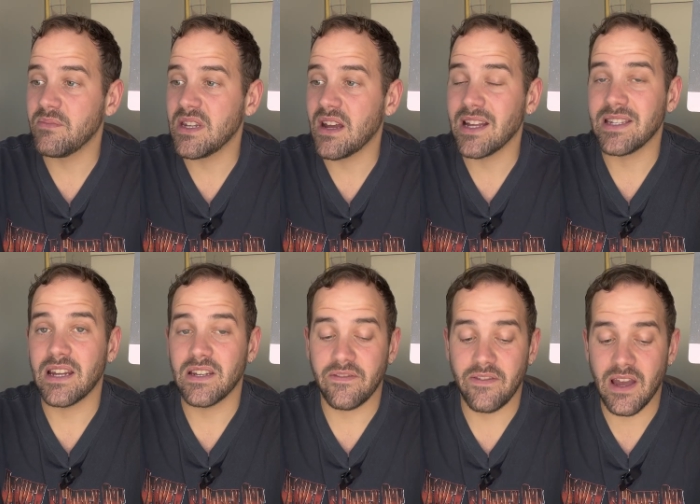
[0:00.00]
been
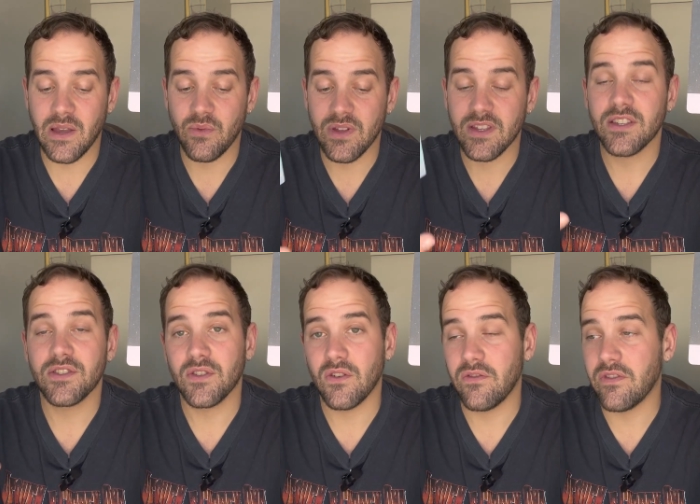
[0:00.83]
identifying with
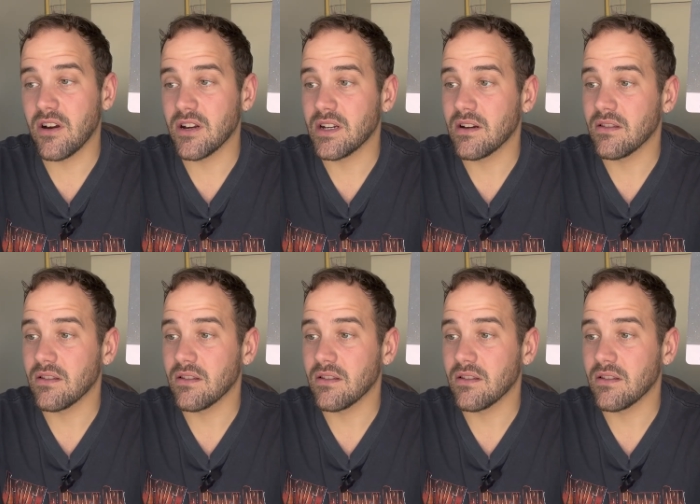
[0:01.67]
so far in